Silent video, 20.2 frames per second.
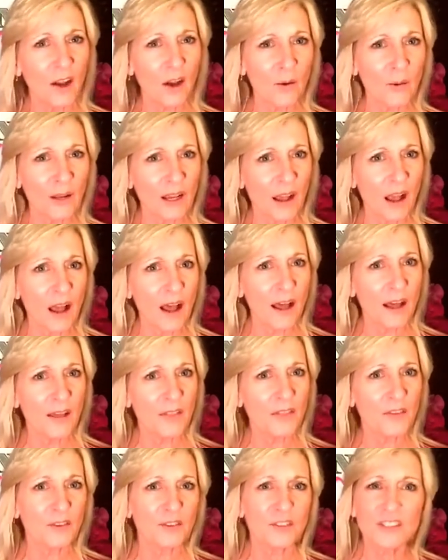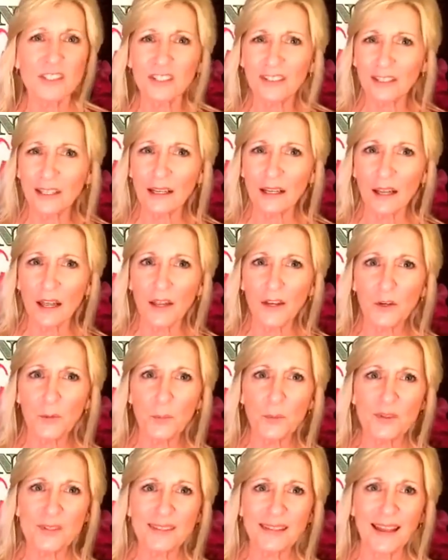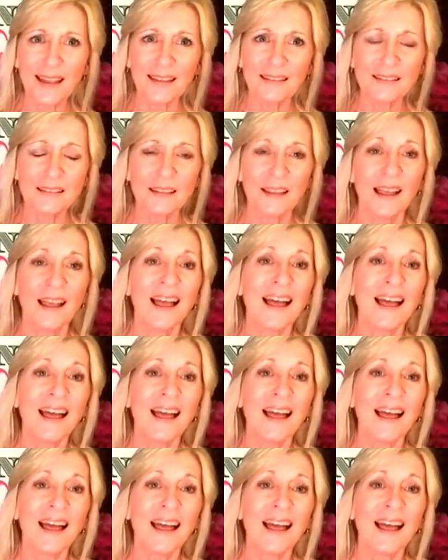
going on, they're still not 100%,